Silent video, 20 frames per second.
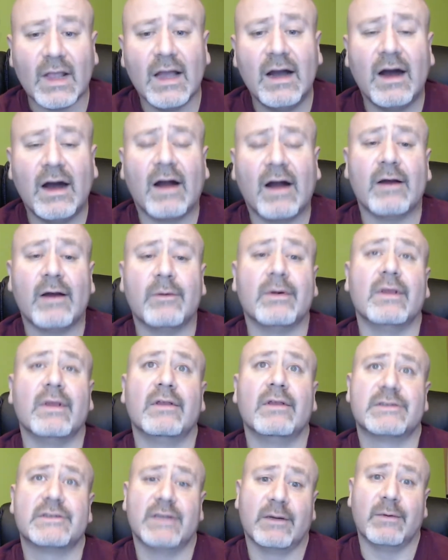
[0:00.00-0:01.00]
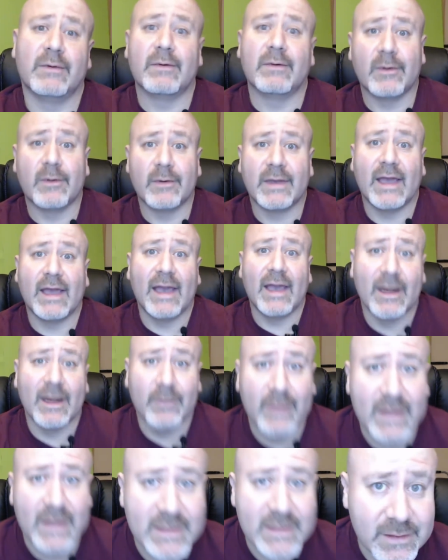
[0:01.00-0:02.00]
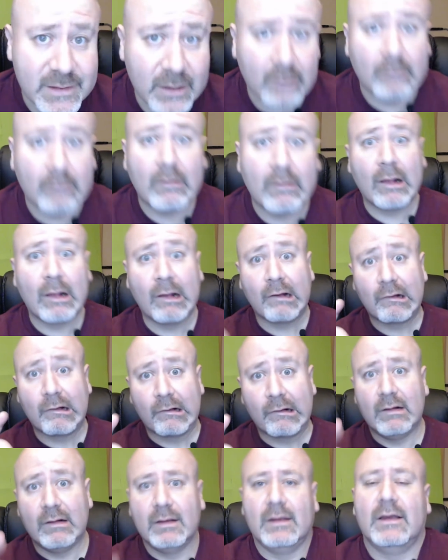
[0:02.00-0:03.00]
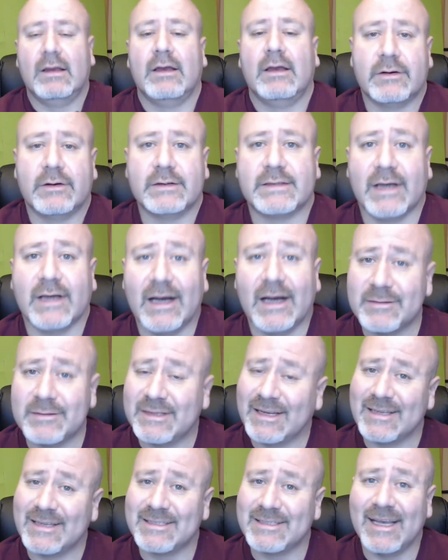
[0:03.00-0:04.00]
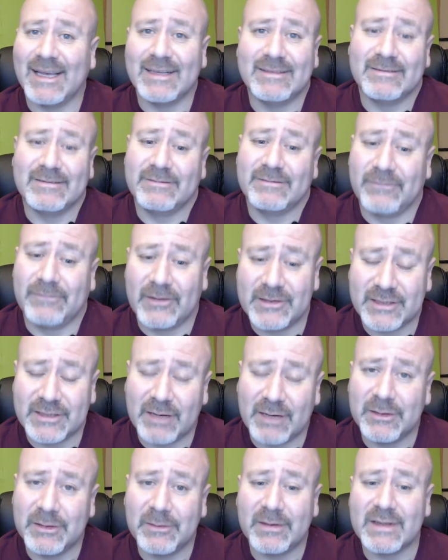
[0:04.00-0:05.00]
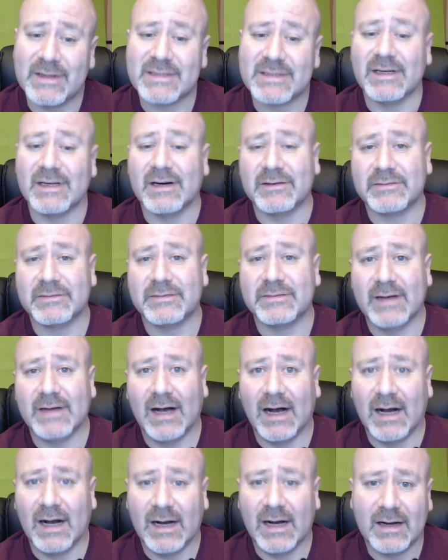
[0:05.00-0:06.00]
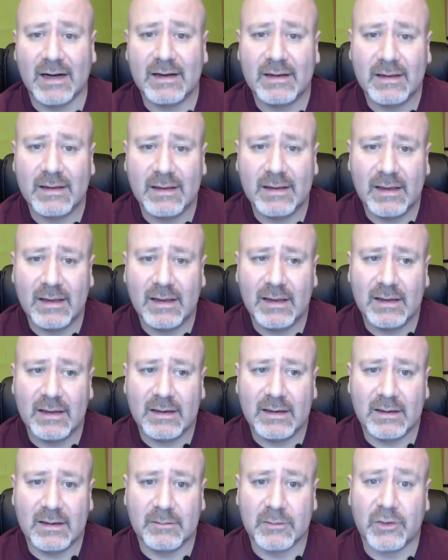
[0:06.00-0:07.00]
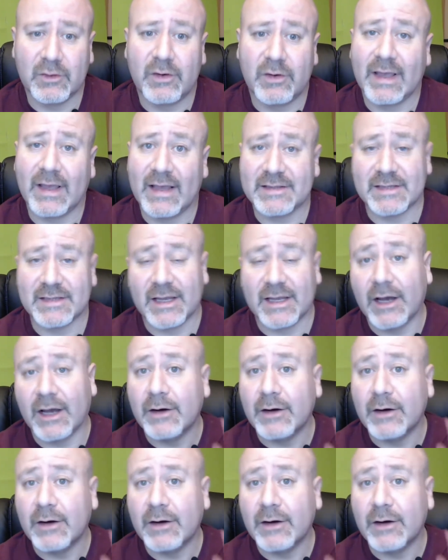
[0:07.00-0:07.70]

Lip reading: Alright, well it looks like we were okay anyway, so good times. Like I said, first time doing this stuff. I'm learning as I go.